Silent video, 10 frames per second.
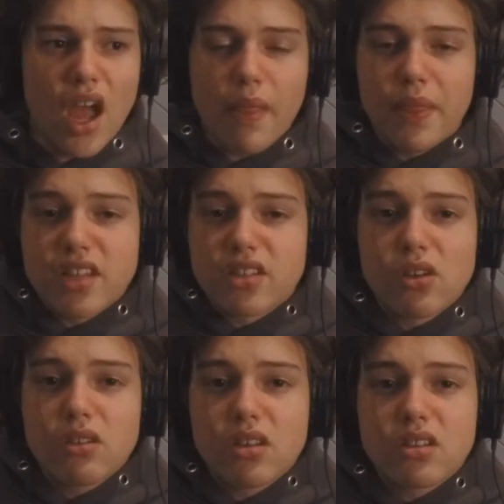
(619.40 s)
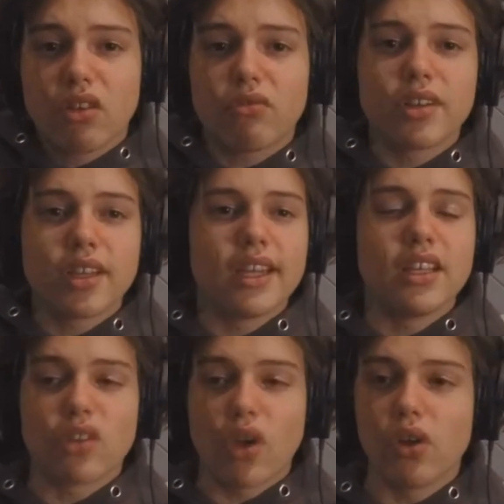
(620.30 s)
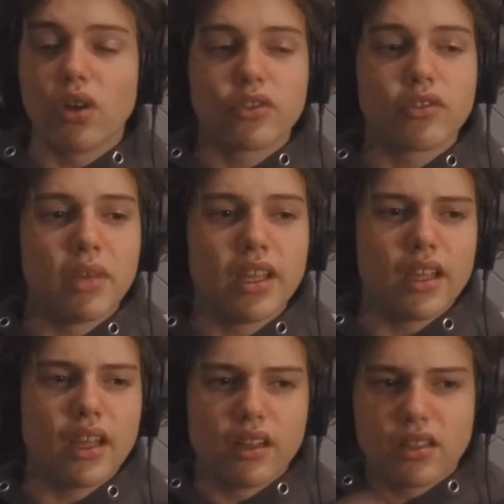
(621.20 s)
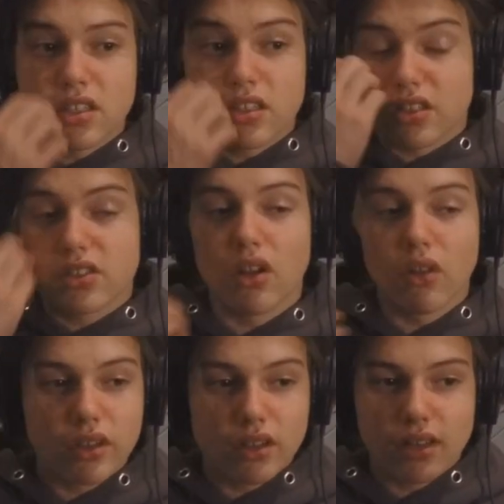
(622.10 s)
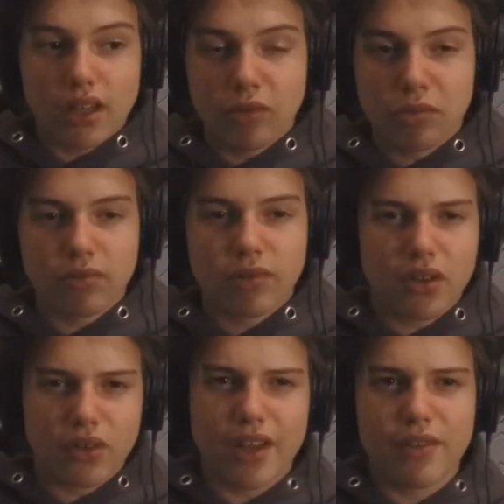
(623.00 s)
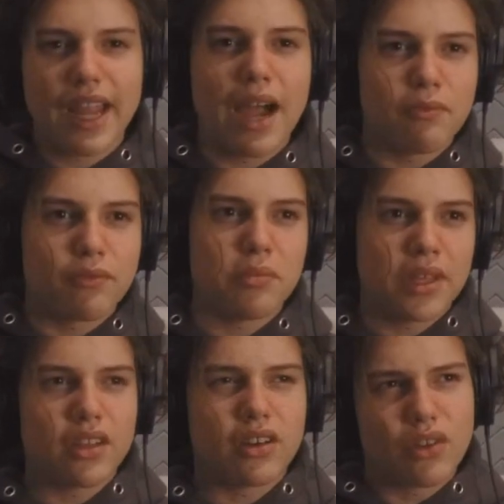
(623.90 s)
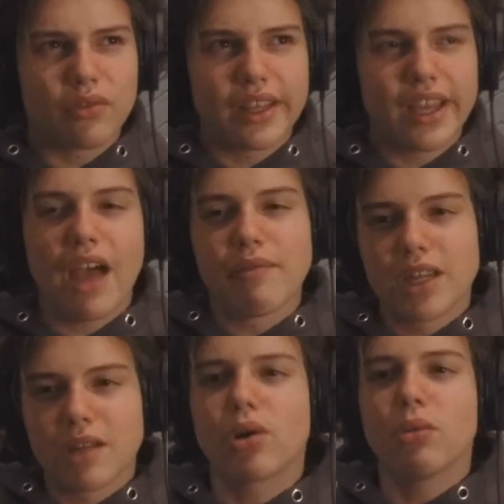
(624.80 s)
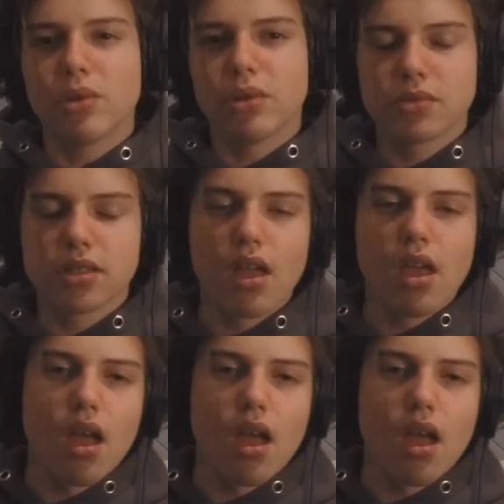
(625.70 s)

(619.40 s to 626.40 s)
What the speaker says: There's not really any turn-offs for me. It's just a solid and lovable record. Every album from here, I don't really have any problems.